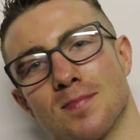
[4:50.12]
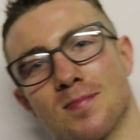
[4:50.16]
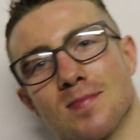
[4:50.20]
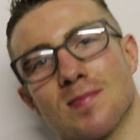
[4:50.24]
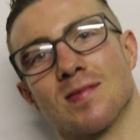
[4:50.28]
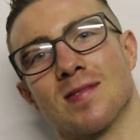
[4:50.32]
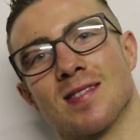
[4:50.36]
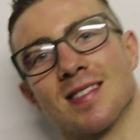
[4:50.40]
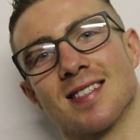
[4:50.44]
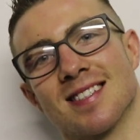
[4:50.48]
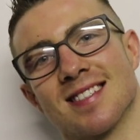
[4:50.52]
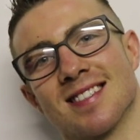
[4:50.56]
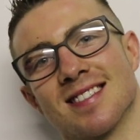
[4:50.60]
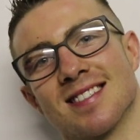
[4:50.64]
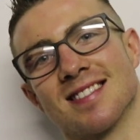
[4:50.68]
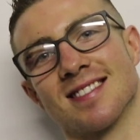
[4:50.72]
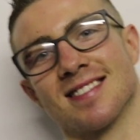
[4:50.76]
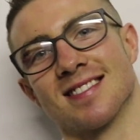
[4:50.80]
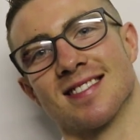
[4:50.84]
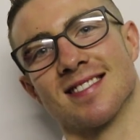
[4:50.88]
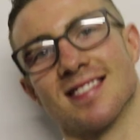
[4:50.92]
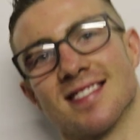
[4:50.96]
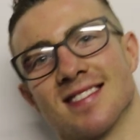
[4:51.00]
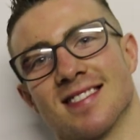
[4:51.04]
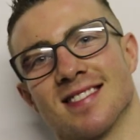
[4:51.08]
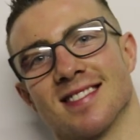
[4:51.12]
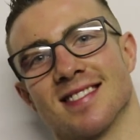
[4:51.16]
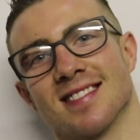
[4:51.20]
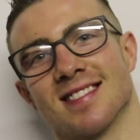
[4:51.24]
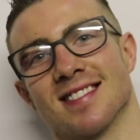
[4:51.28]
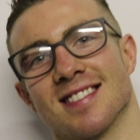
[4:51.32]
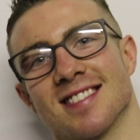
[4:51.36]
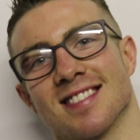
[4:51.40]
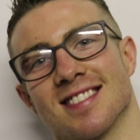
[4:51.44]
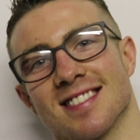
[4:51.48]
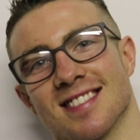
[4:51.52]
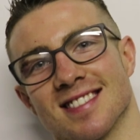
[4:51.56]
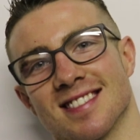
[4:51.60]
Alright, well, good stuff.
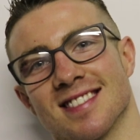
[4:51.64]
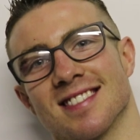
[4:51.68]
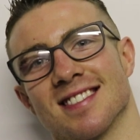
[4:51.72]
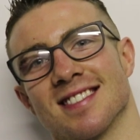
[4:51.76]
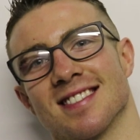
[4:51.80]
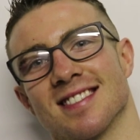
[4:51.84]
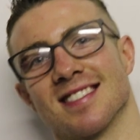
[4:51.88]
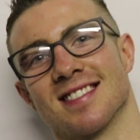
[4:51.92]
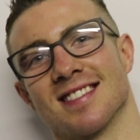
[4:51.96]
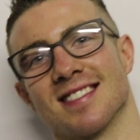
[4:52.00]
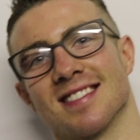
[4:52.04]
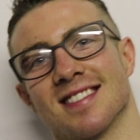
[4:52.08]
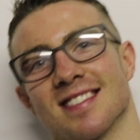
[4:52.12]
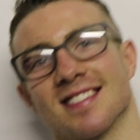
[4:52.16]
Congratulations tonight, Piers.